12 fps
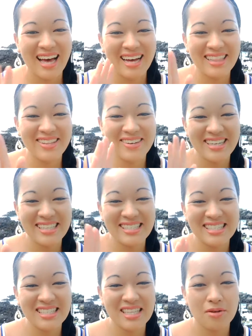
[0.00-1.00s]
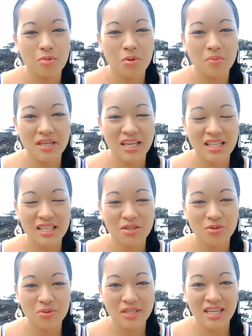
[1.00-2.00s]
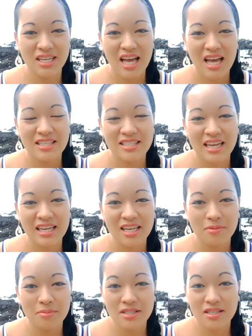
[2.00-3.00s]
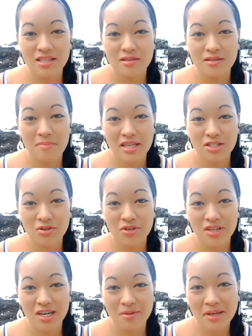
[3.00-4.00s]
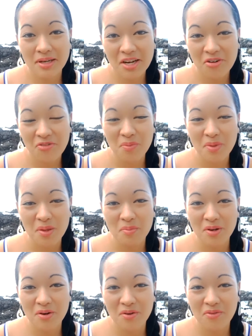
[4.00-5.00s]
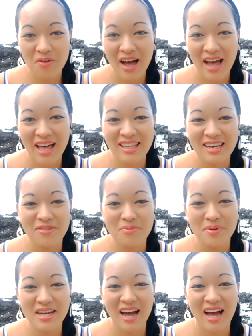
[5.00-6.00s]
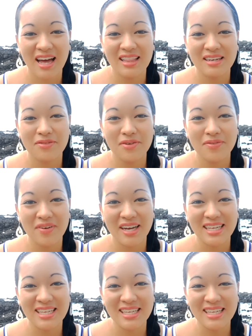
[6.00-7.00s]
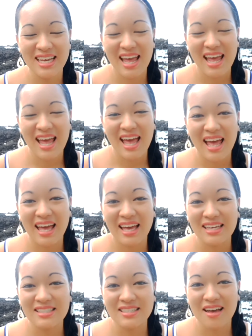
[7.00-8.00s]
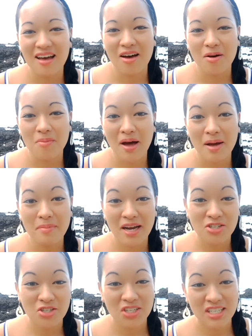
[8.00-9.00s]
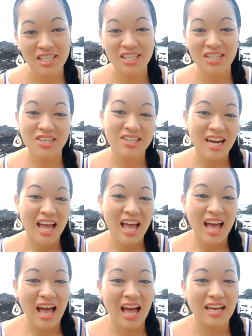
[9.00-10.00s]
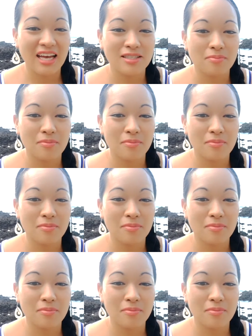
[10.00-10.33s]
Aloha, this is Leimomi Keliikuli, Psychic Mrs. Mentor, coming here from the beautiful island of Big Island of Hawaii. And I'm actually here at